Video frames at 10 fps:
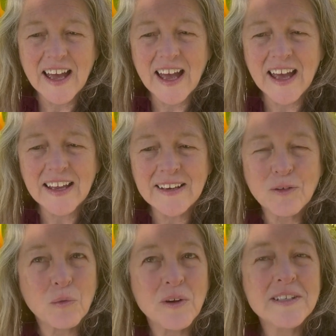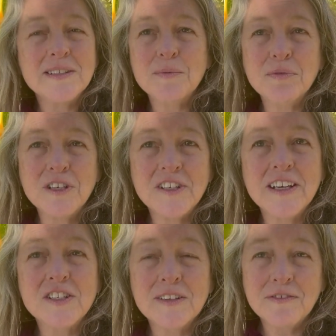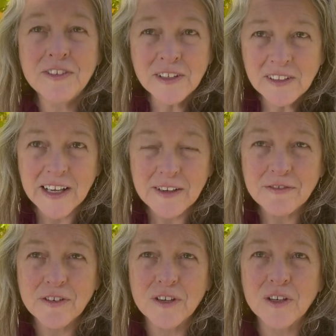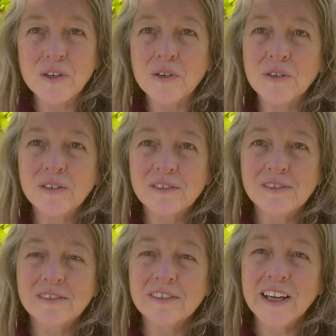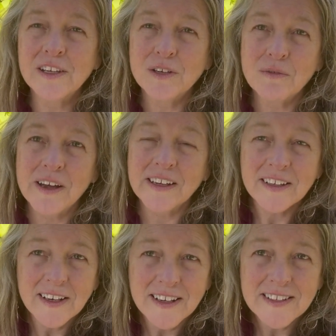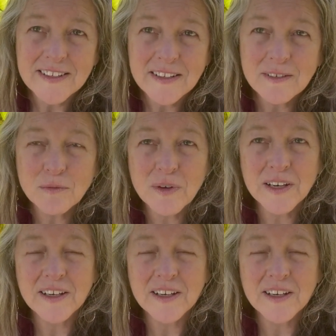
And what does appreciation feel like for you? Can you recognize it when